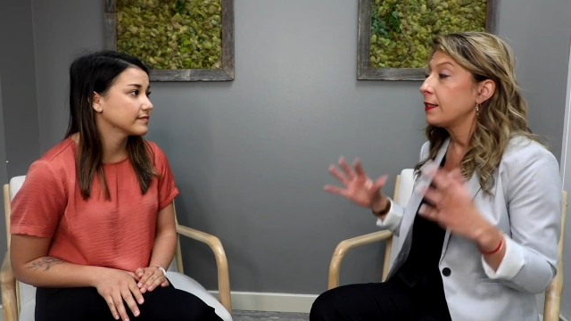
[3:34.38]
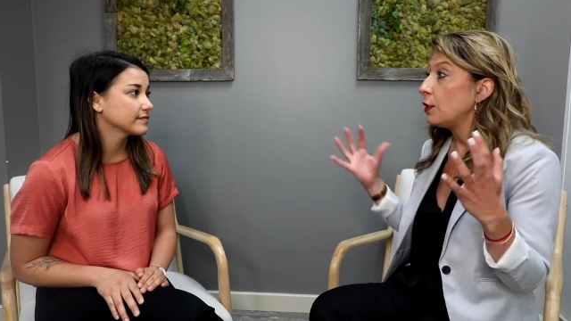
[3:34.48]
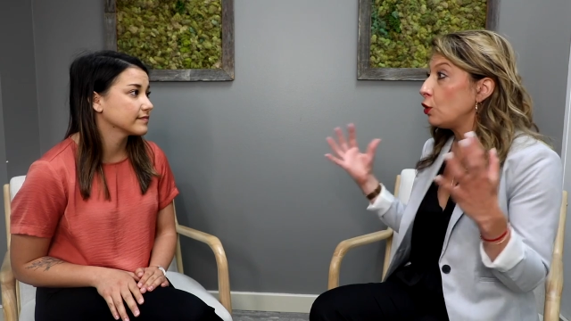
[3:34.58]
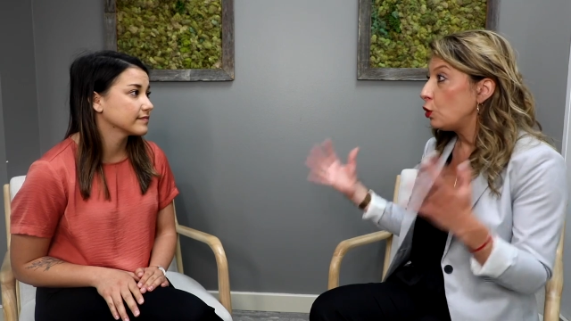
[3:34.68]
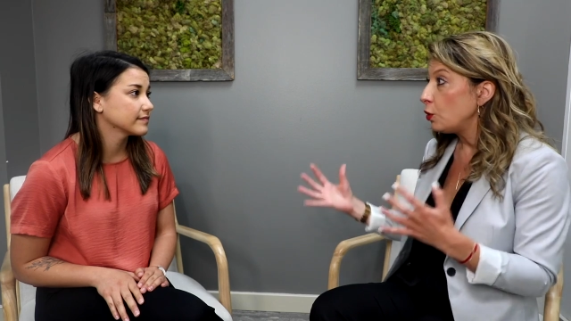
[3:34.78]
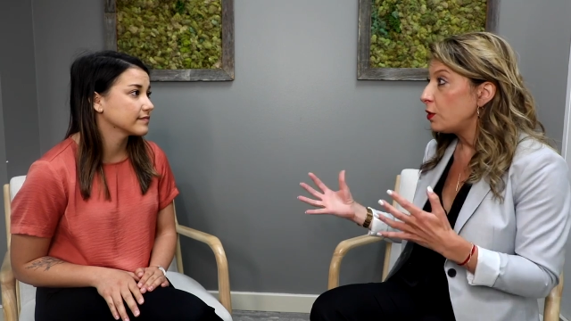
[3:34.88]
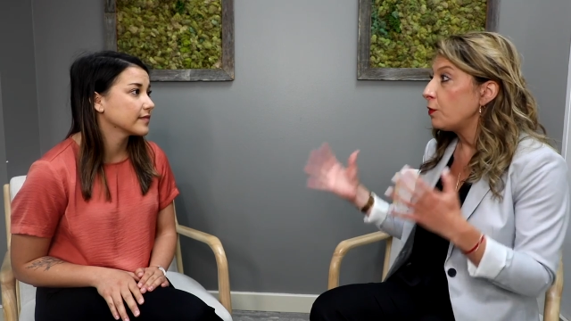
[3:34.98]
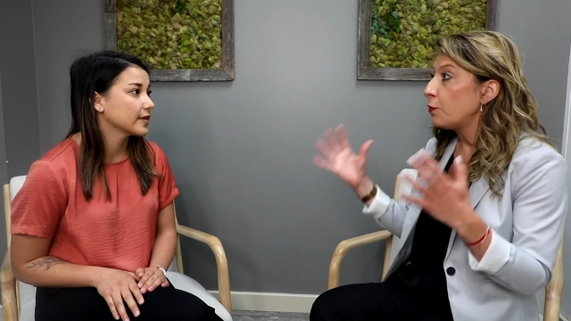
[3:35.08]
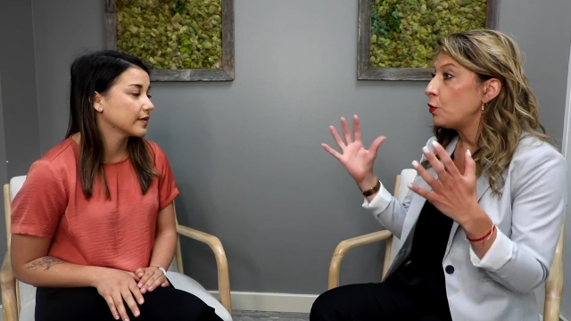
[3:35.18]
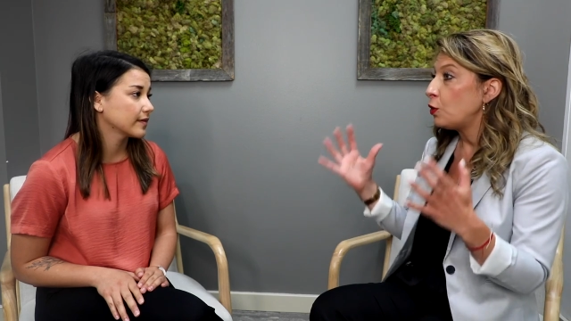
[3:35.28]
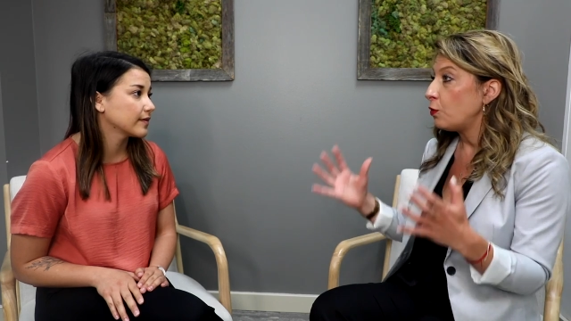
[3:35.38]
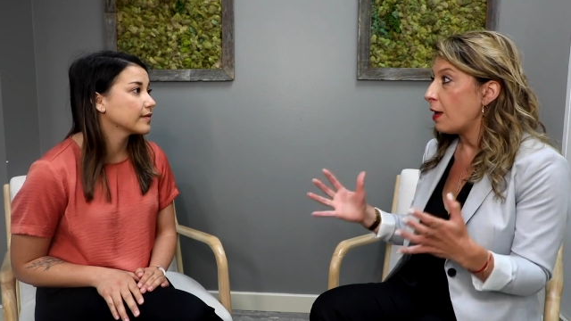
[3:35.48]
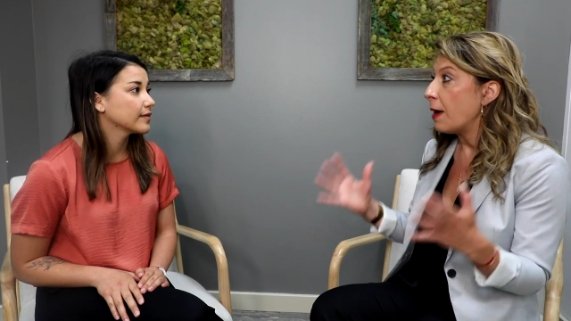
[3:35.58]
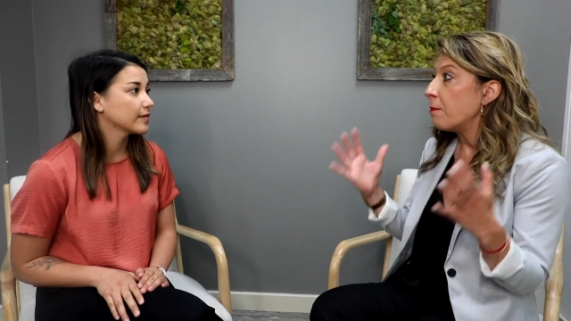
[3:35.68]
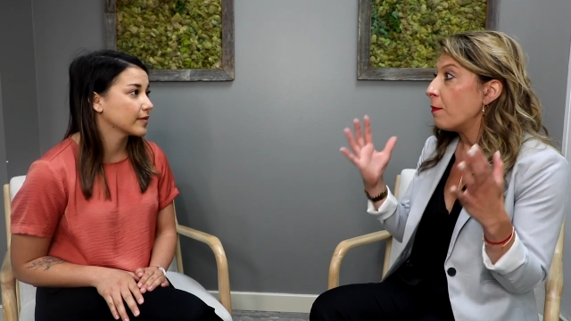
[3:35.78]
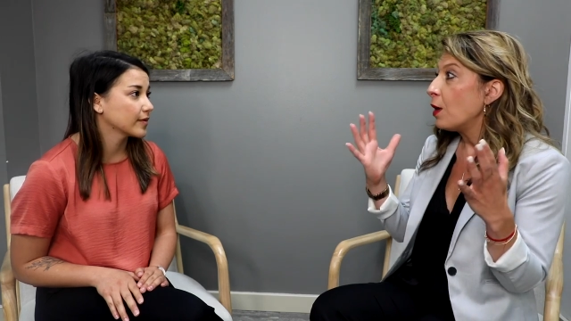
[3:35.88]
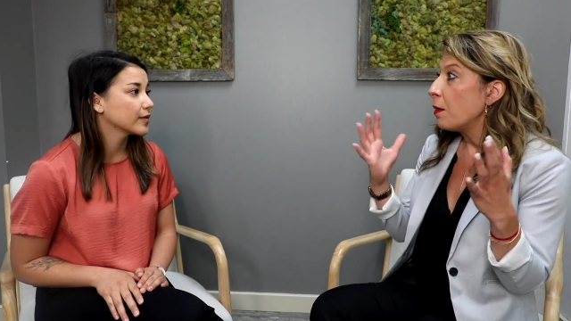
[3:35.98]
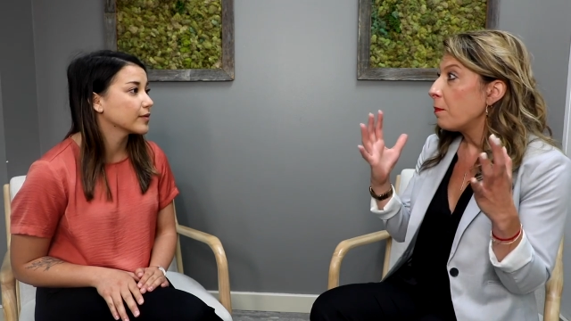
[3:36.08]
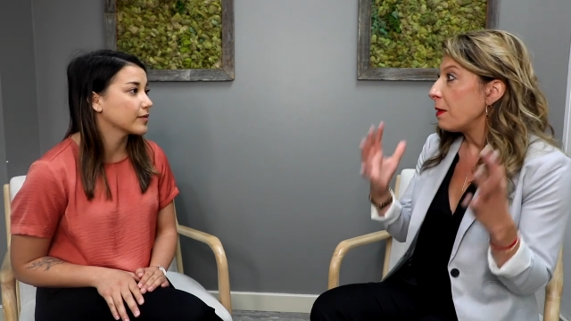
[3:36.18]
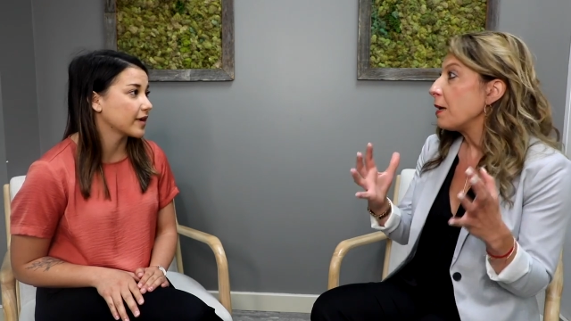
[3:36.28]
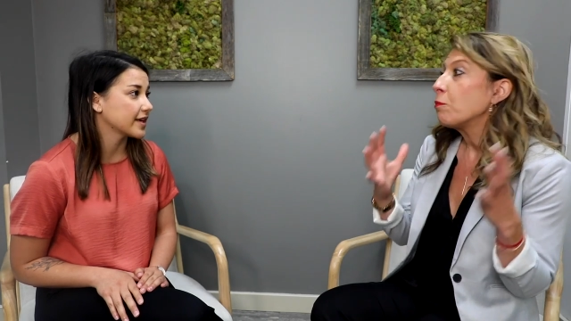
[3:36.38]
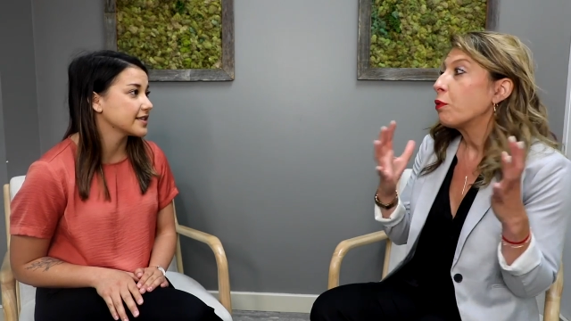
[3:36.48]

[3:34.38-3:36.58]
Speaker 1: conducive to them being